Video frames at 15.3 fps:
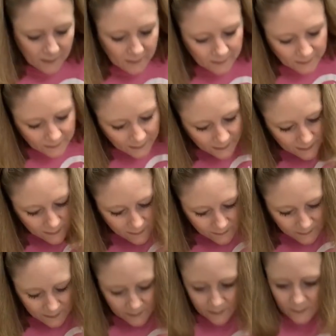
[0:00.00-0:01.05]
Let's see
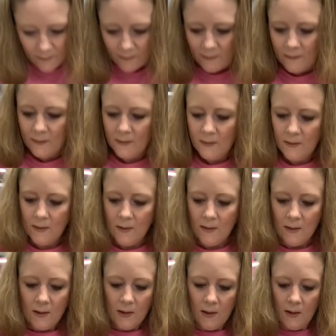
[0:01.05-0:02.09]
here.
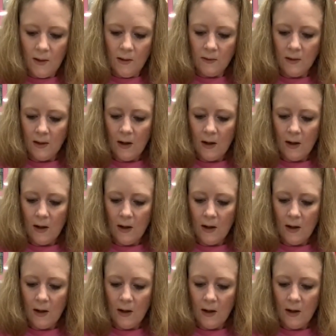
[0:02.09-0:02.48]
The